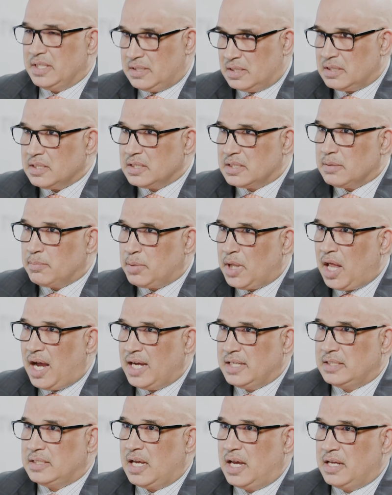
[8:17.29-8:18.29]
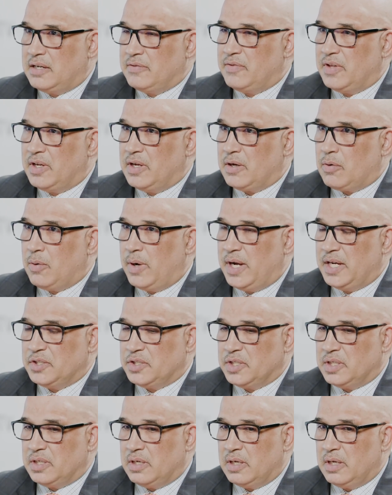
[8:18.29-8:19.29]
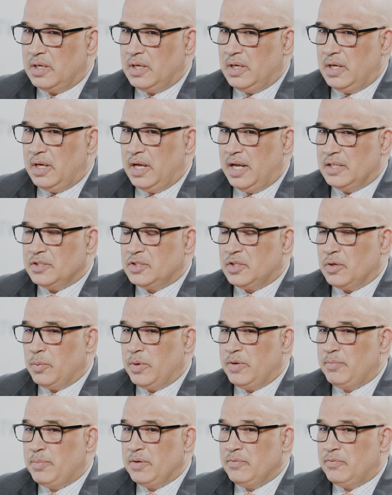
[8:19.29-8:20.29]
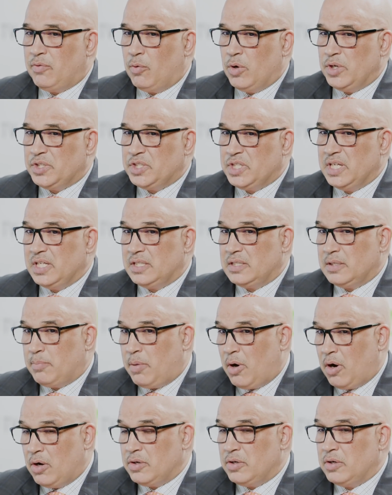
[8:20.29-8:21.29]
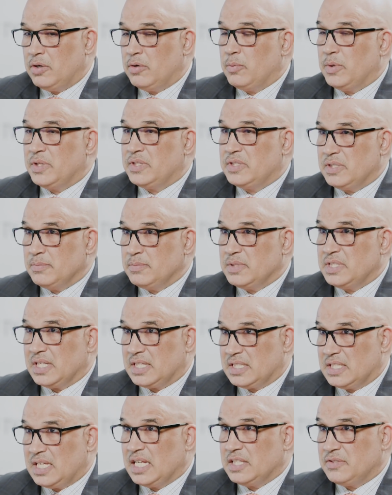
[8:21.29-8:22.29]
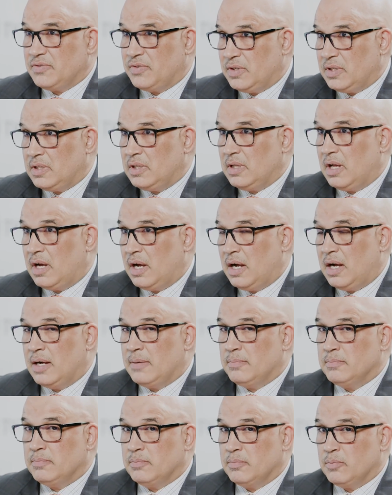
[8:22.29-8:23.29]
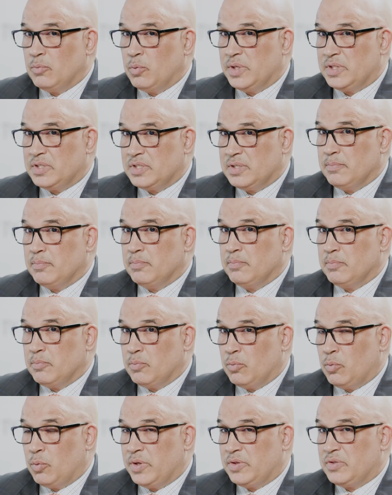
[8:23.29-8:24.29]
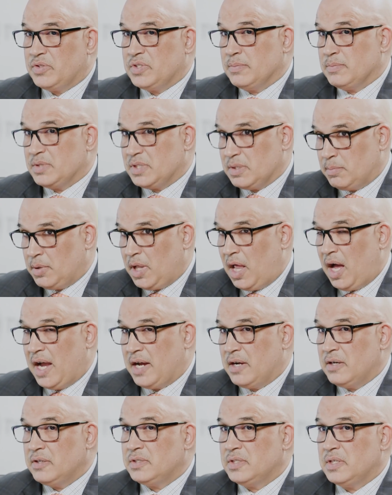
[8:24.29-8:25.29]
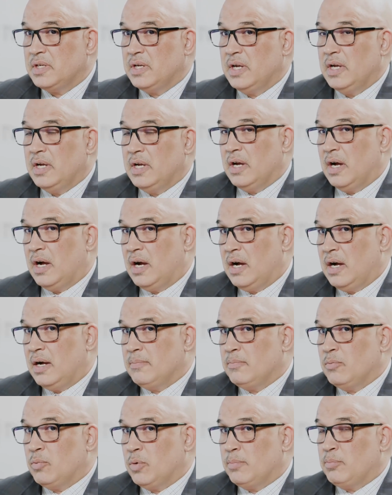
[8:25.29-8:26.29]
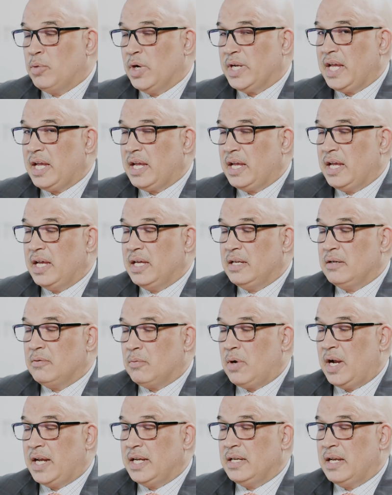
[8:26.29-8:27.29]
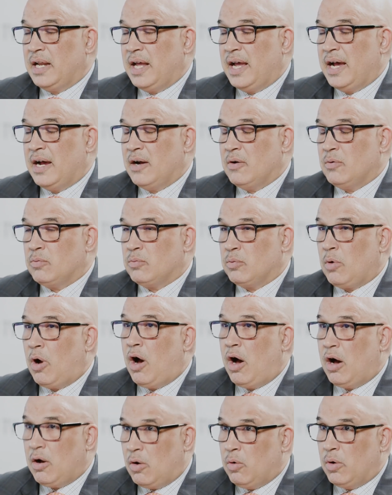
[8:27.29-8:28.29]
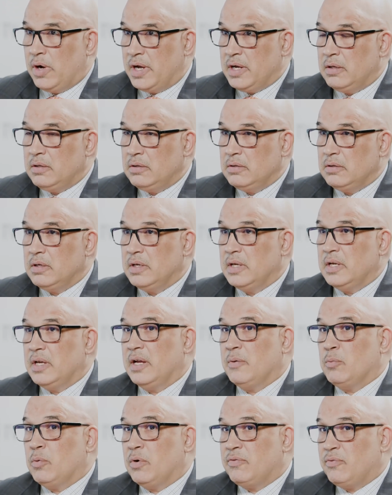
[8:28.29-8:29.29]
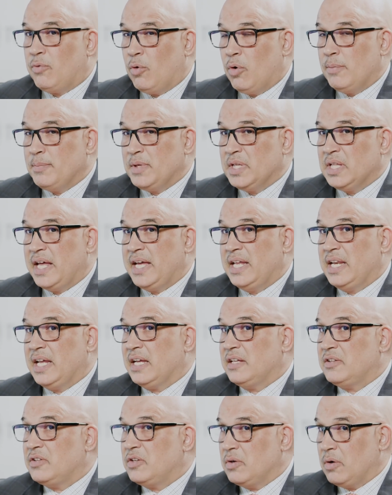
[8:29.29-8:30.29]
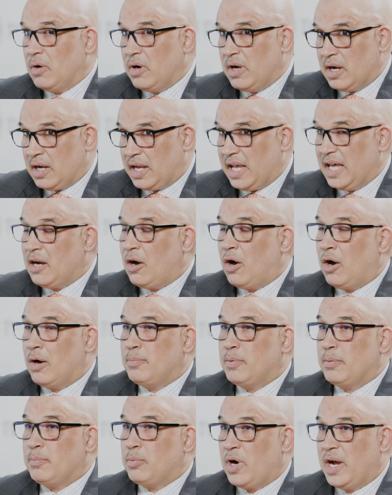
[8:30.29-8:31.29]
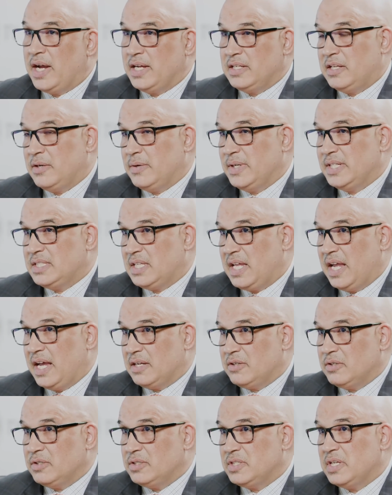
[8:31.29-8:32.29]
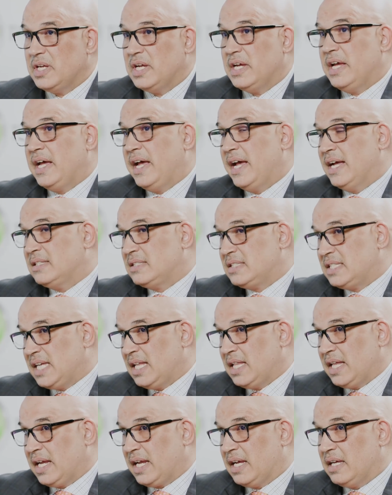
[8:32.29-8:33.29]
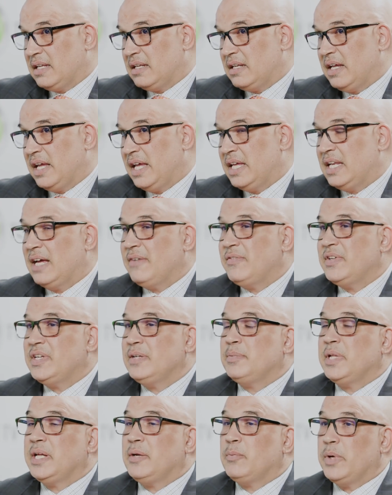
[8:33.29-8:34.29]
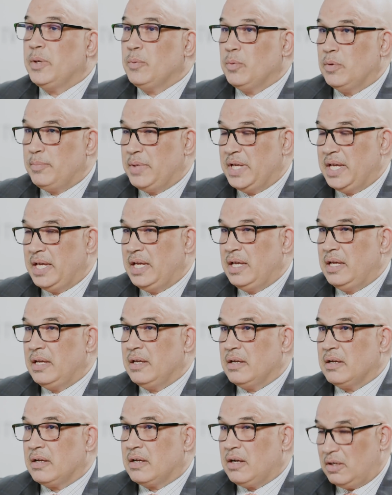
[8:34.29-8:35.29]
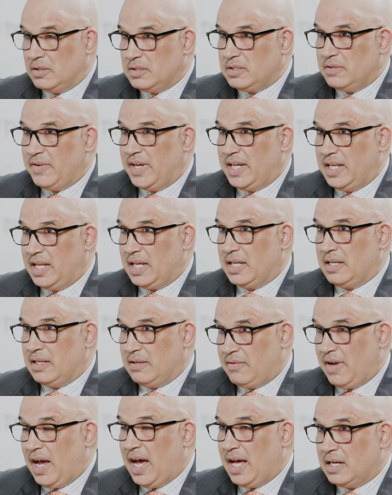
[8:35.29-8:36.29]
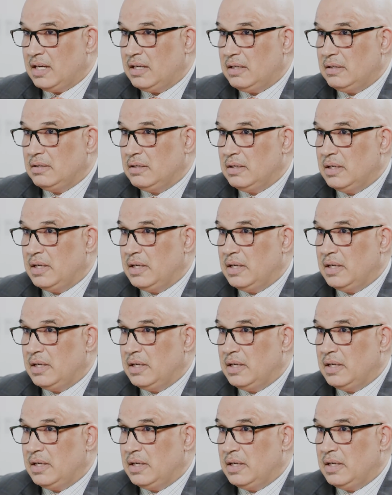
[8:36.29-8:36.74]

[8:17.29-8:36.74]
it's the supply side of the equation. And so we've been fortunate to partner with some successful, um, with, some, with some suppliers. Um, we're bringing in right now raw oil. We're formulating it to, again, our proprietary standards and selling it. Inevitably, we will be cultivating in Nevada,